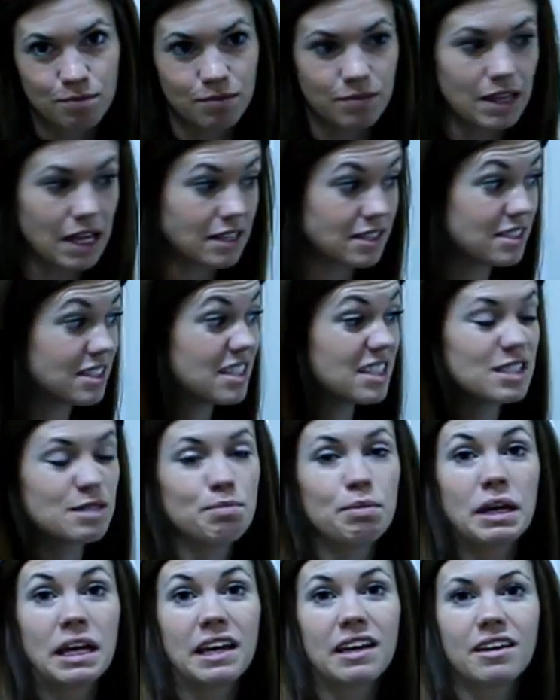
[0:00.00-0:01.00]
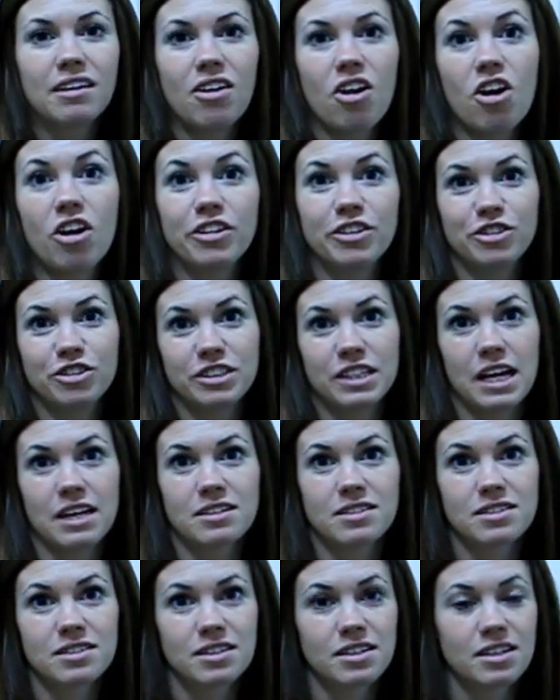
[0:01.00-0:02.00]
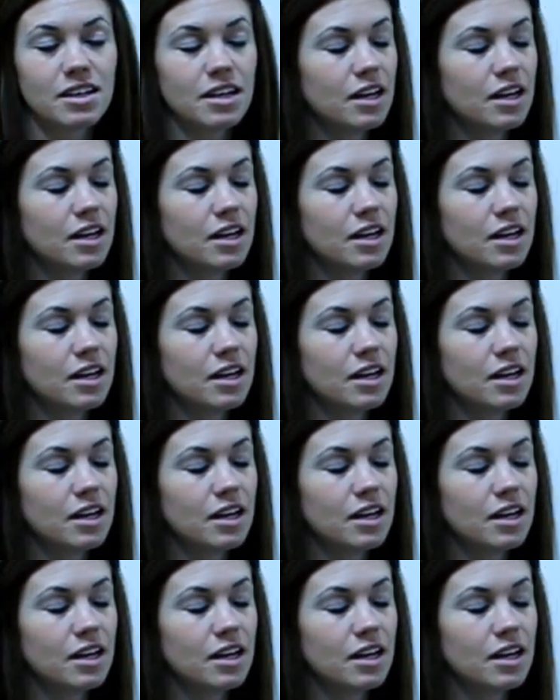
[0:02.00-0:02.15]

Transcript: that's this big on your desk.